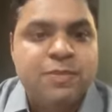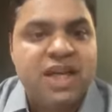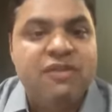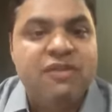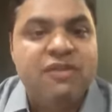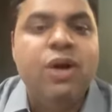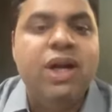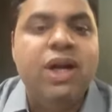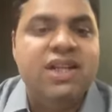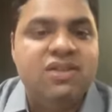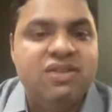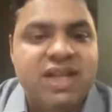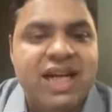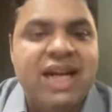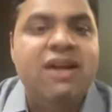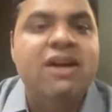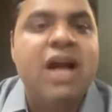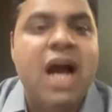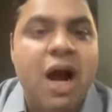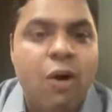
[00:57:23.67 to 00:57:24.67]
If you
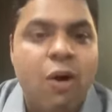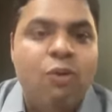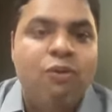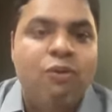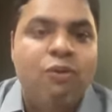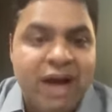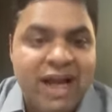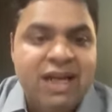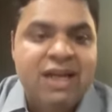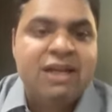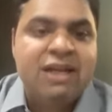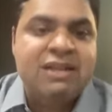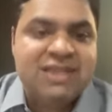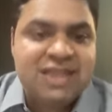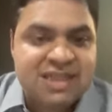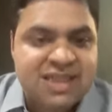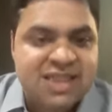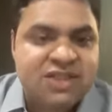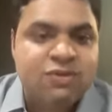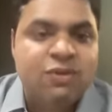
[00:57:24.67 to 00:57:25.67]
understand how one
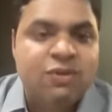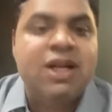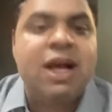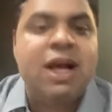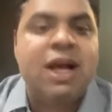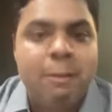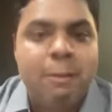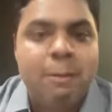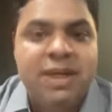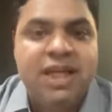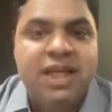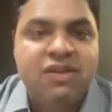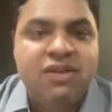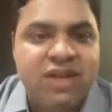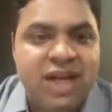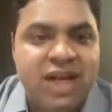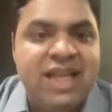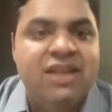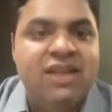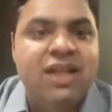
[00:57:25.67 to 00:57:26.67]
successful company
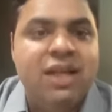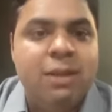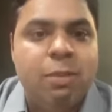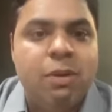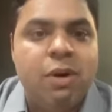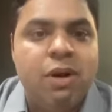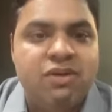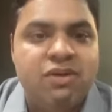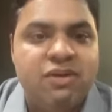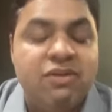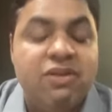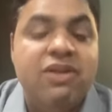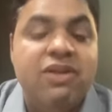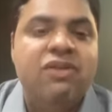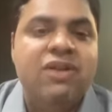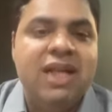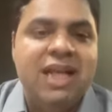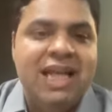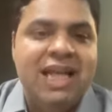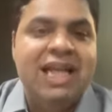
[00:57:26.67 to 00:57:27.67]
is running their
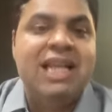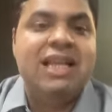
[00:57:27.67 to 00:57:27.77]
processes,